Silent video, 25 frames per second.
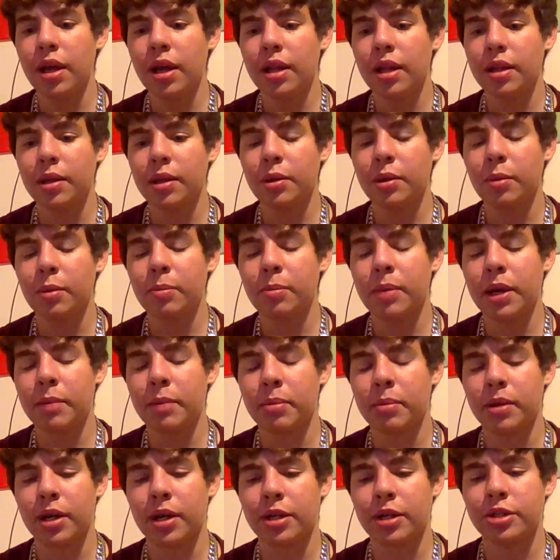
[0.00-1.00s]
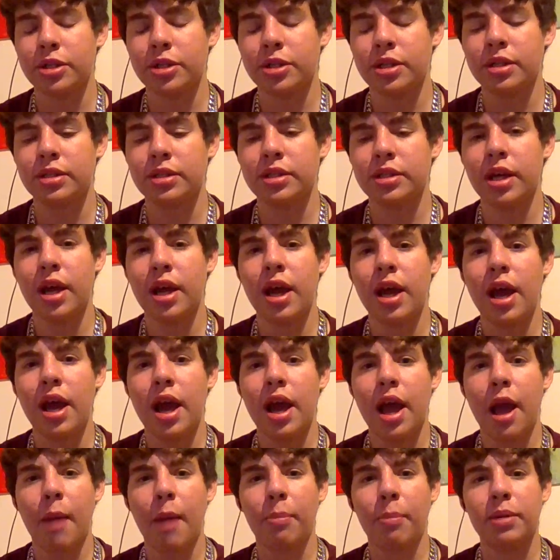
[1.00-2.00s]
Little Pink Productions.
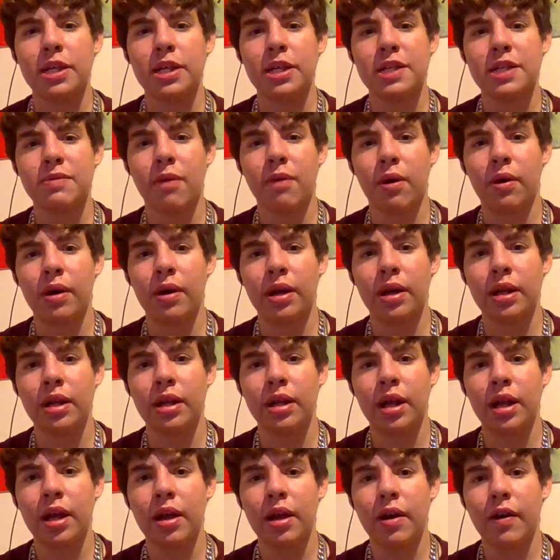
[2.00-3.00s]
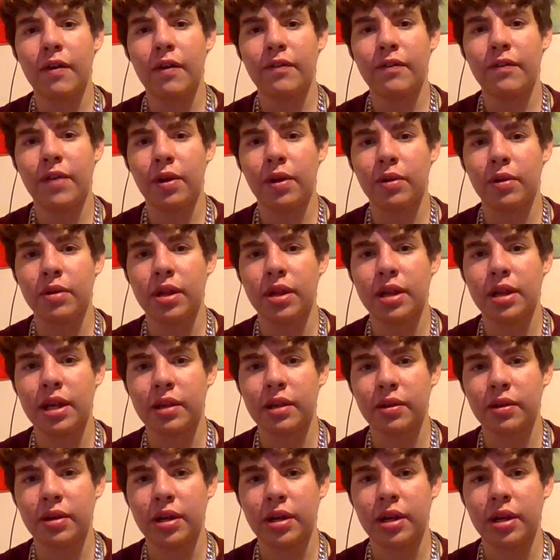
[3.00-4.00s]
And please follow the
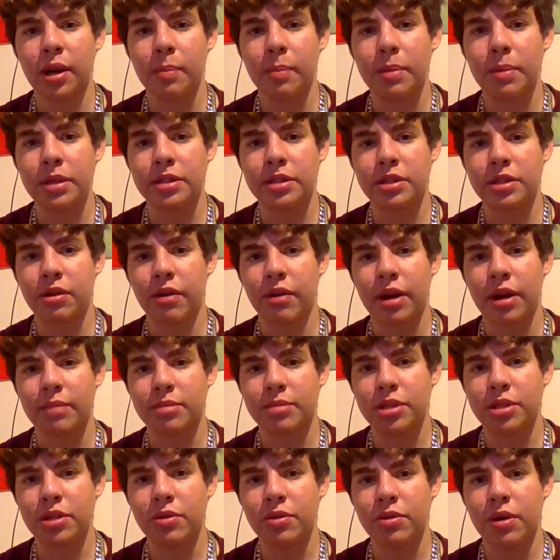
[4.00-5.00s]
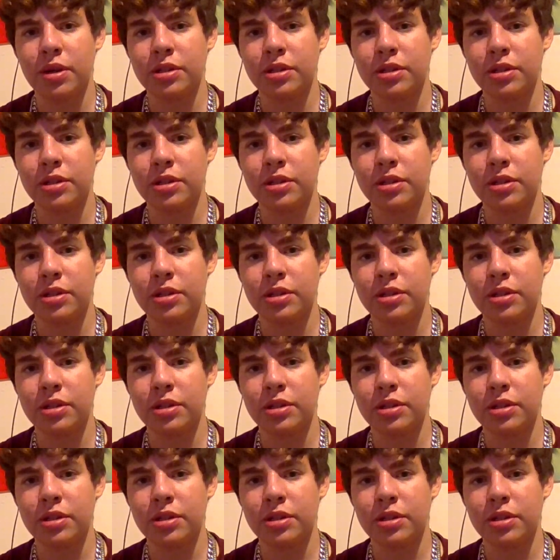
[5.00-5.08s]
Nicklin It Up Instagram too.